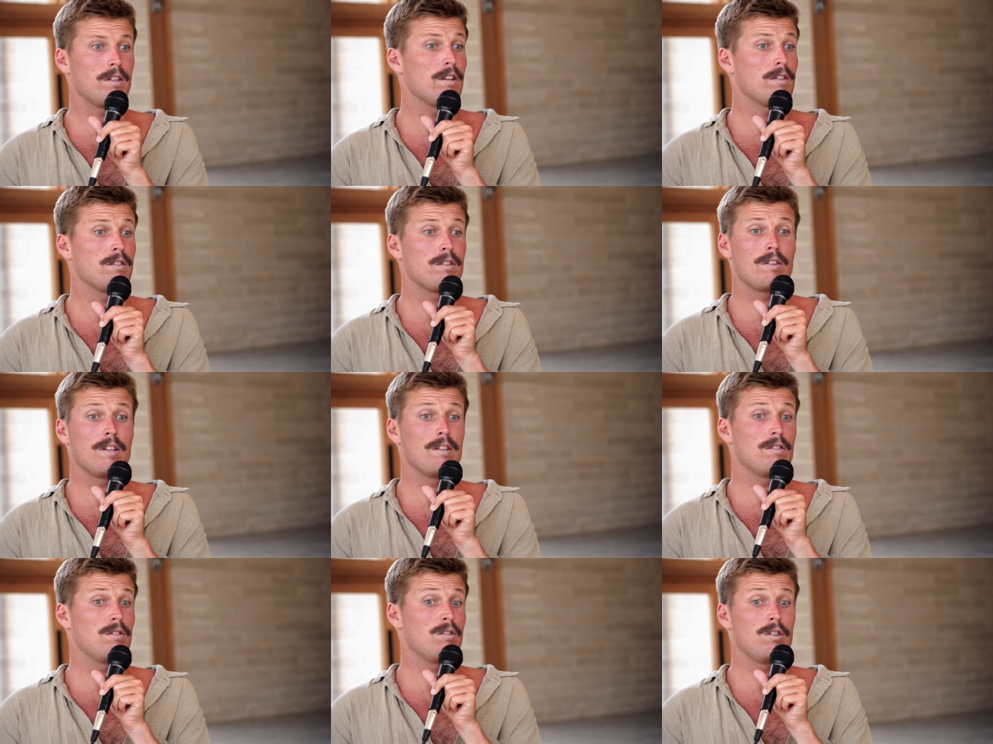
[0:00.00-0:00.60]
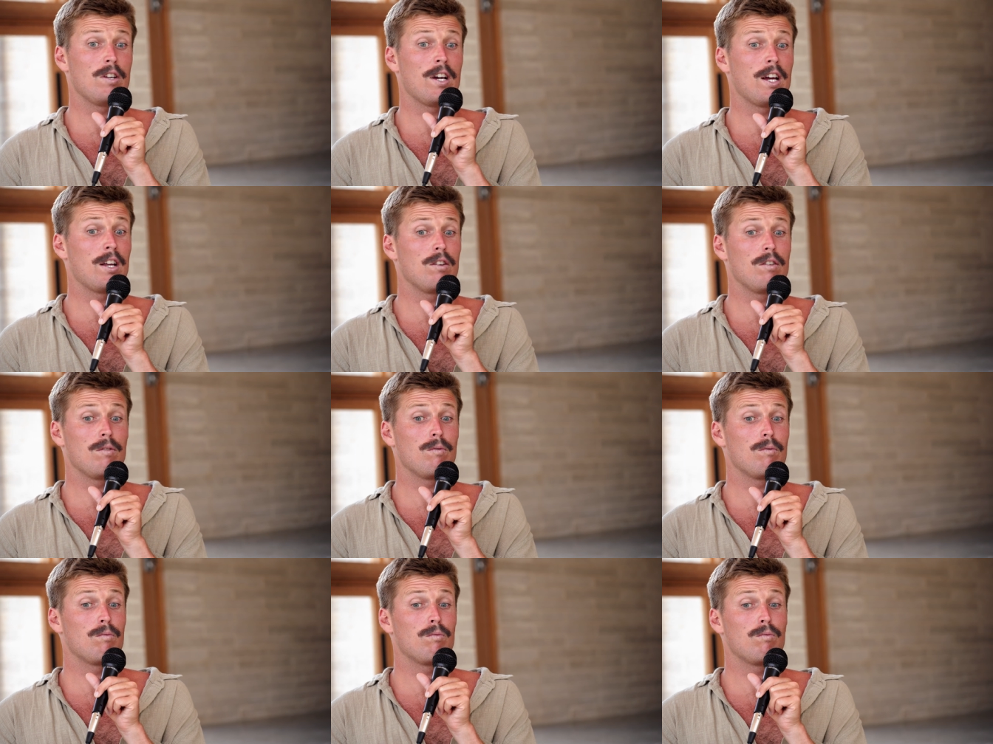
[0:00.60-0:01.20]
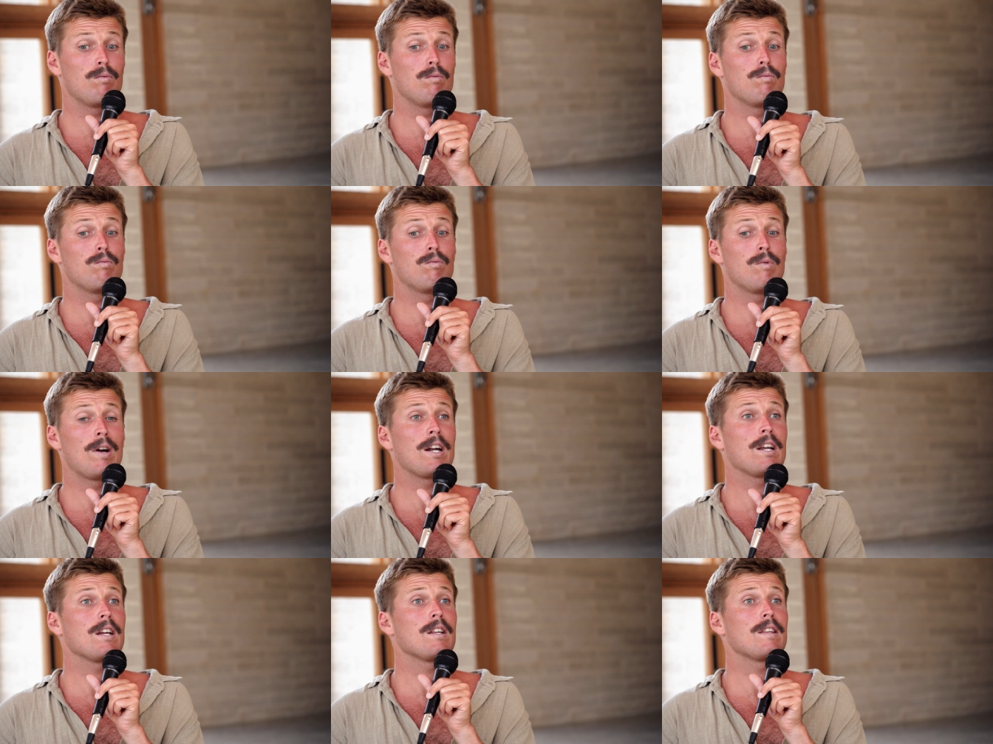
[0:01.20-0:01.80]
there's, there's, and
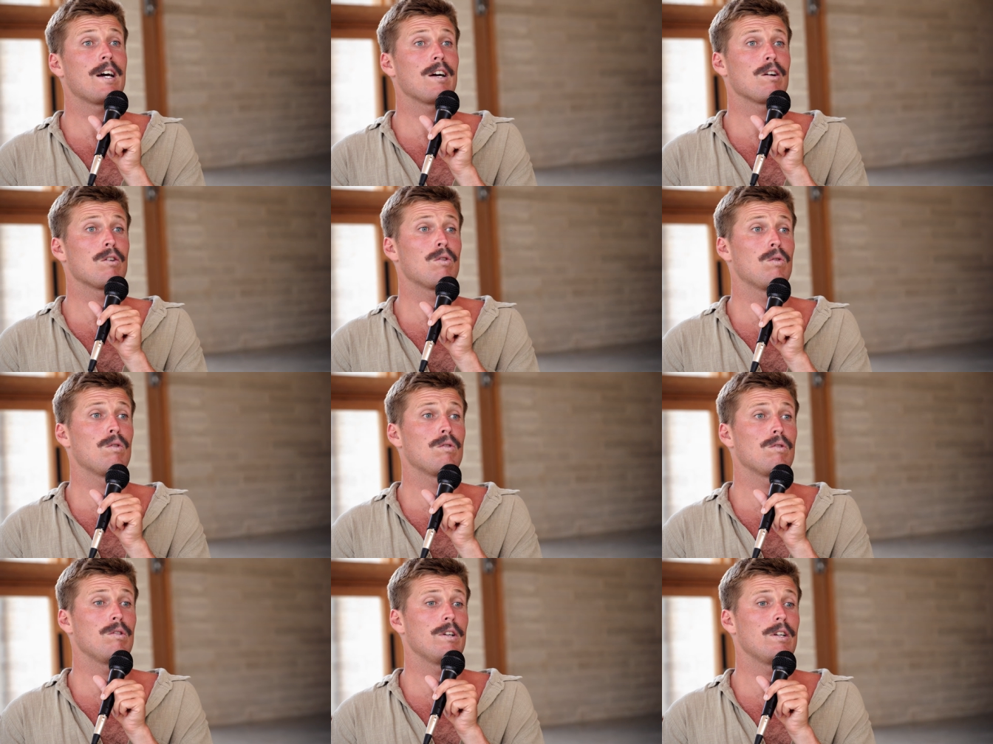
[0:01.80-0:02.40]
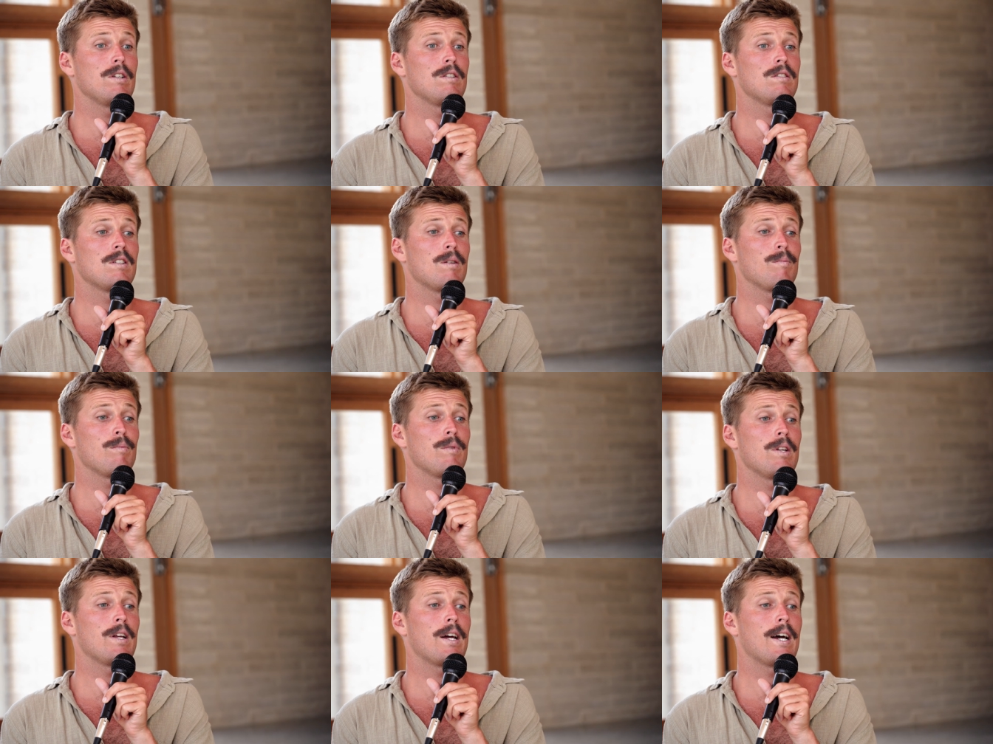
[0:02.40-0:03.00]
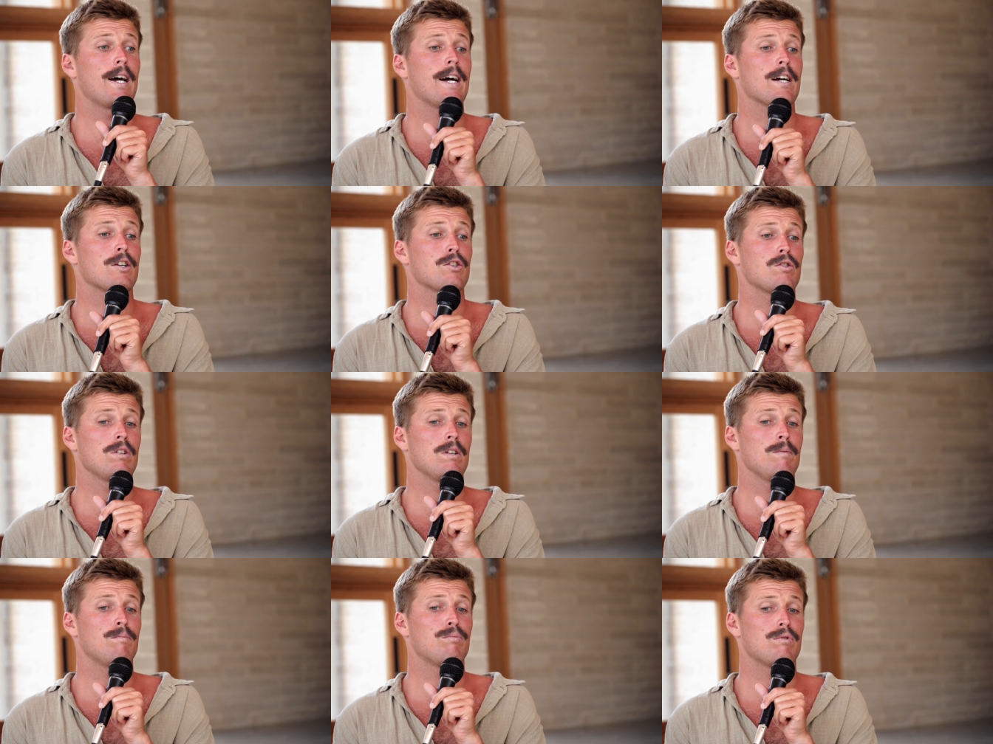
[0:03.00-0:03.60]
running that gauntlet is something that
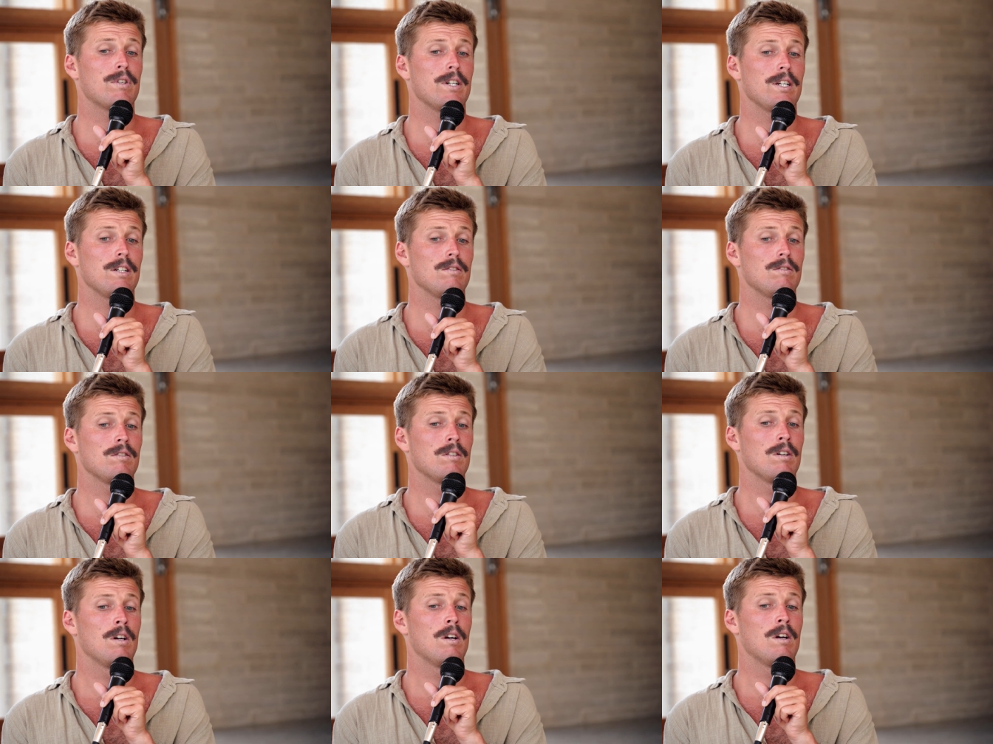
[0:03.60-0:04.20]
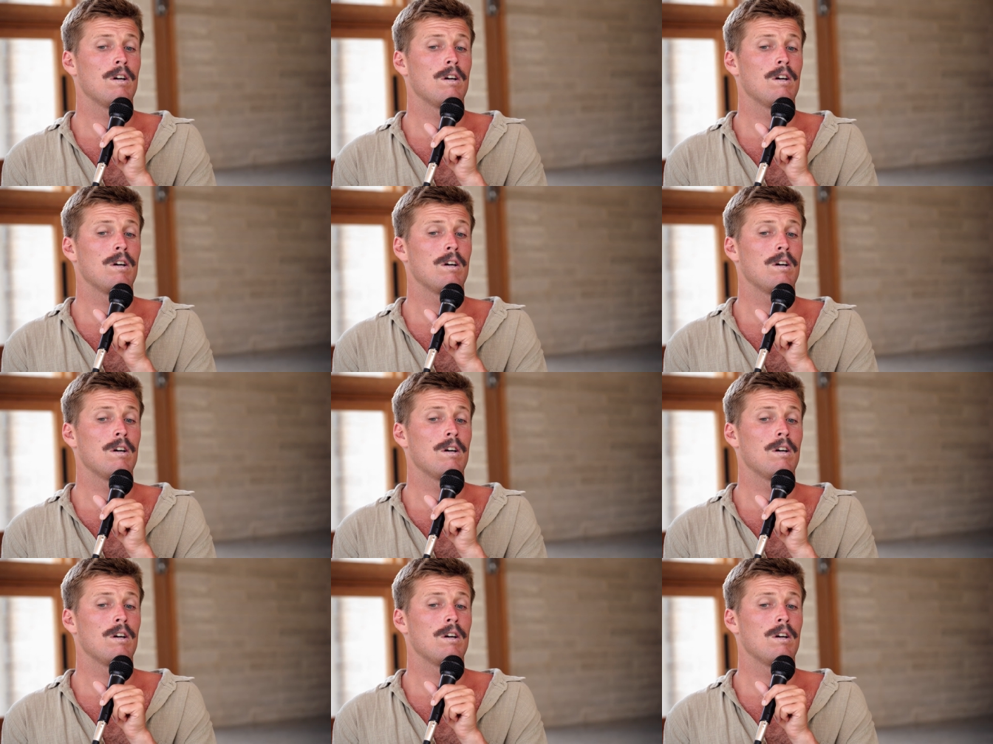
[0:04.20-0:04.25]
actually brings